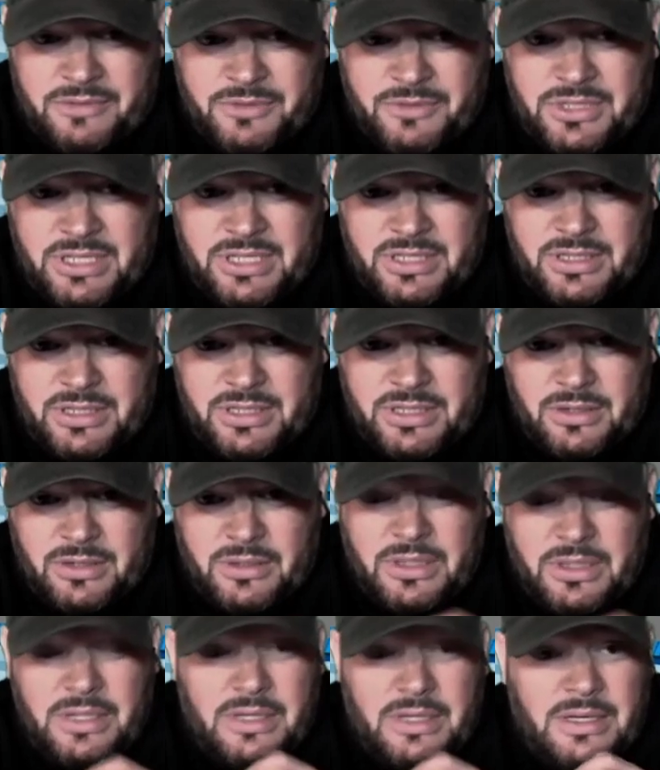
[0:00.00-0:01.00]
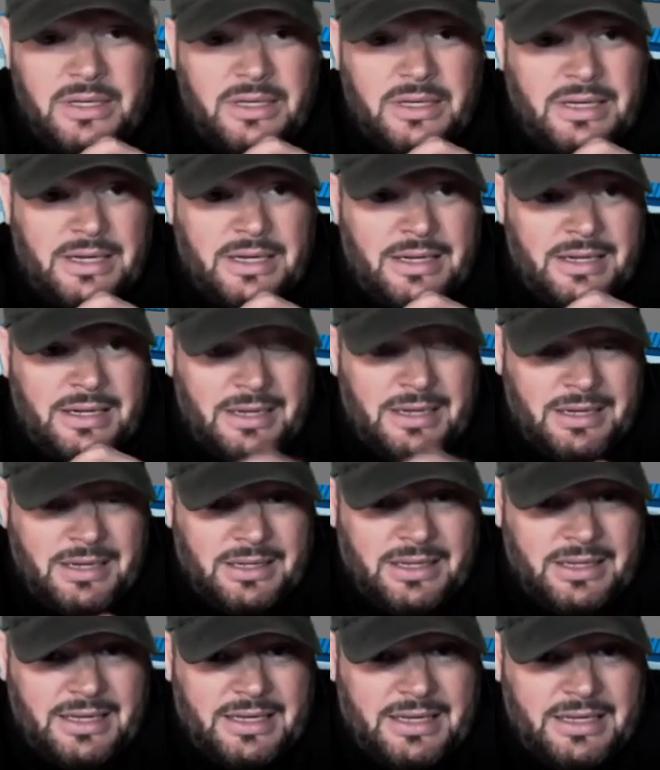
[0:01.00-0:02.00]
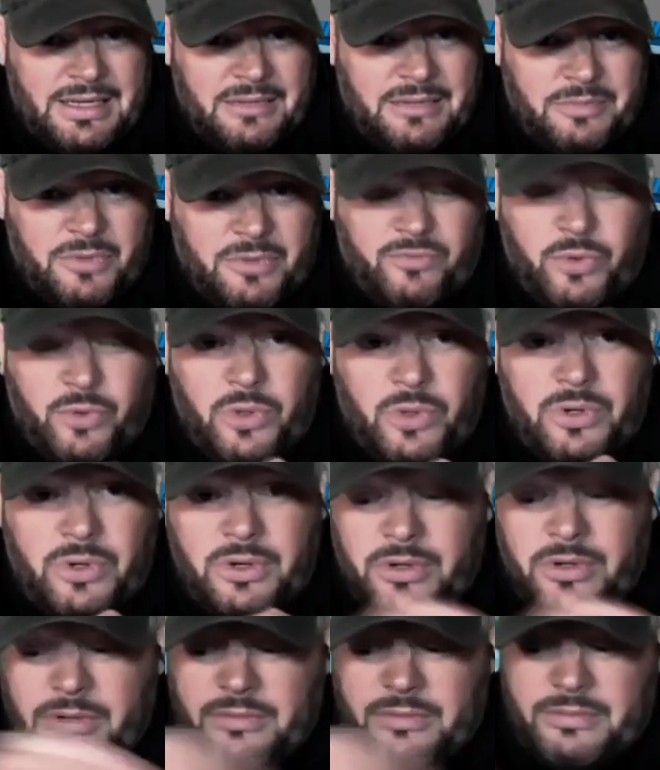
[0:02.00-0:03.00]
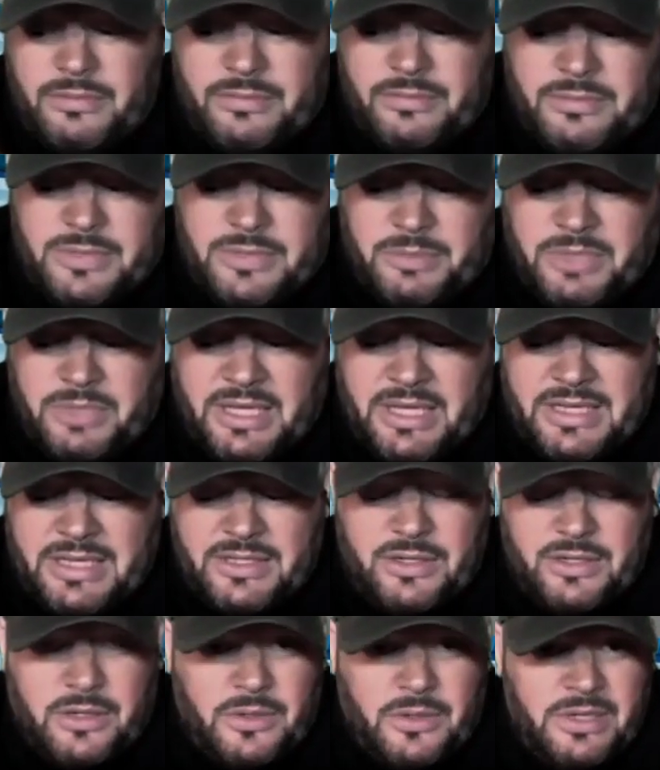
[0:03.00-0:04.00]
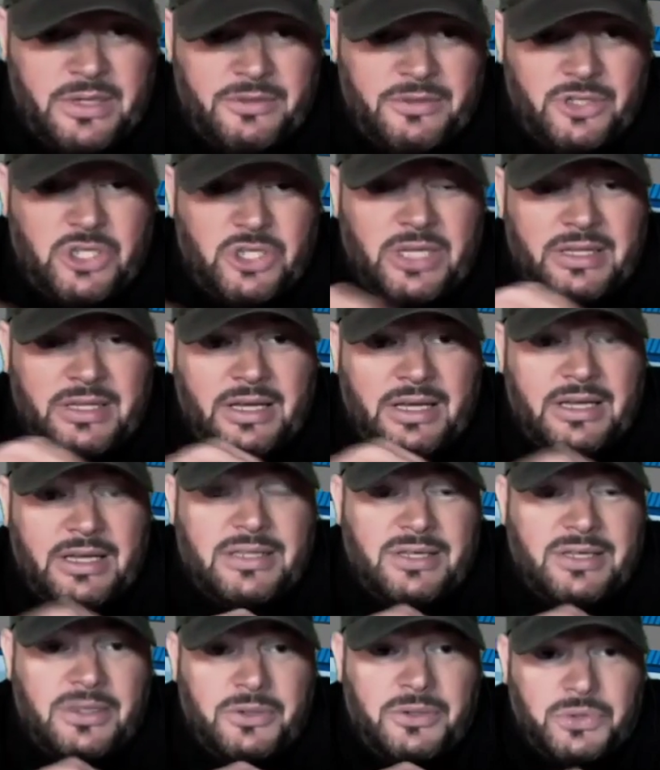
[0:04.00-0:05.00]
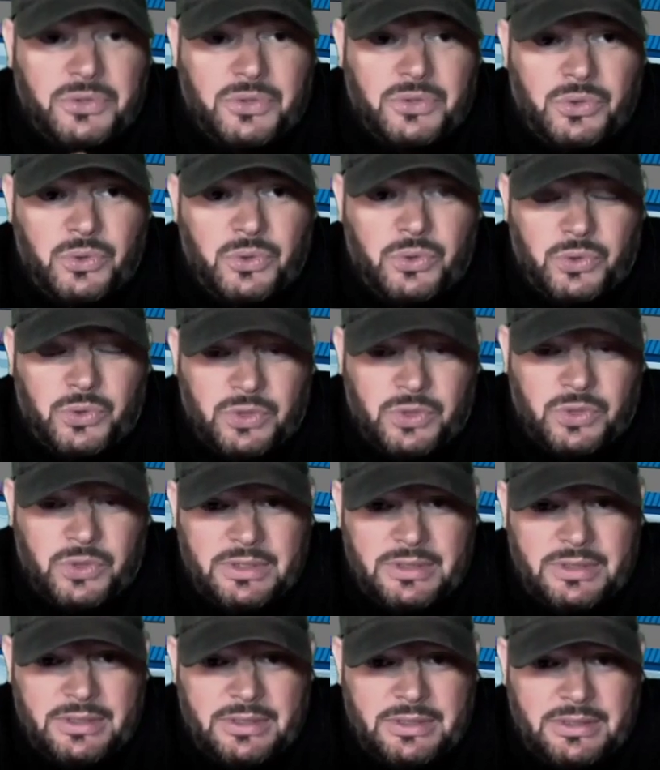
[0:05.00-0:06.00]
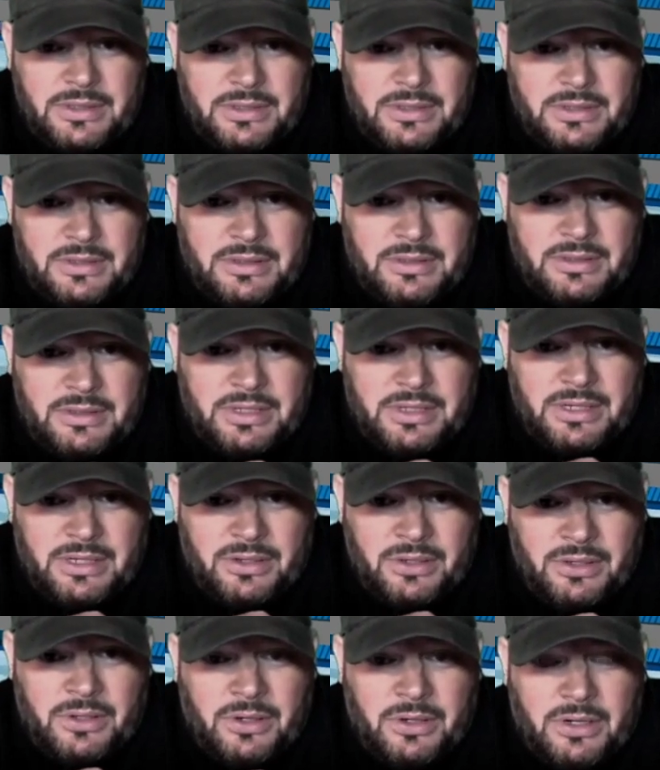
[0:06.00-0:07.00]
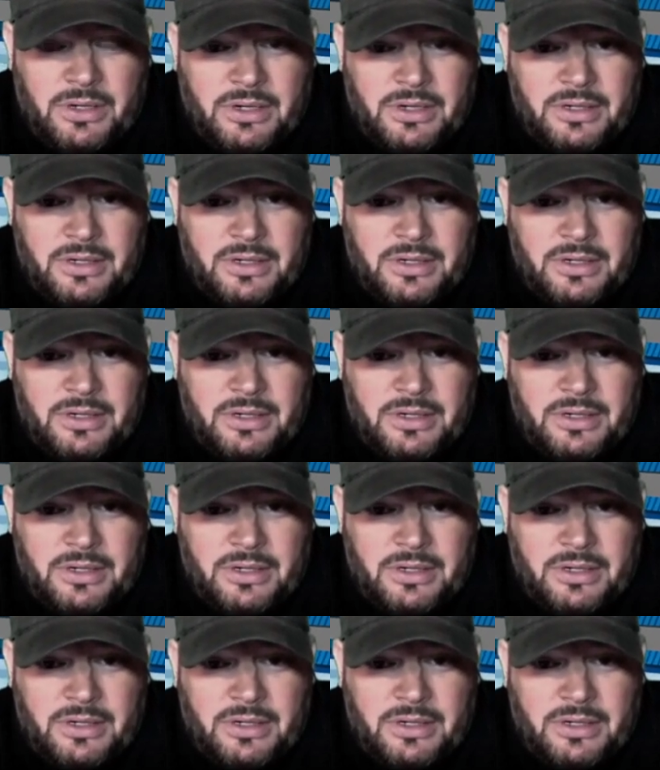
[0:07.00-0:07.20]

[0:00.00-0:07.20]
Francisco and then LA before de Blasio even shut down a single school in New York.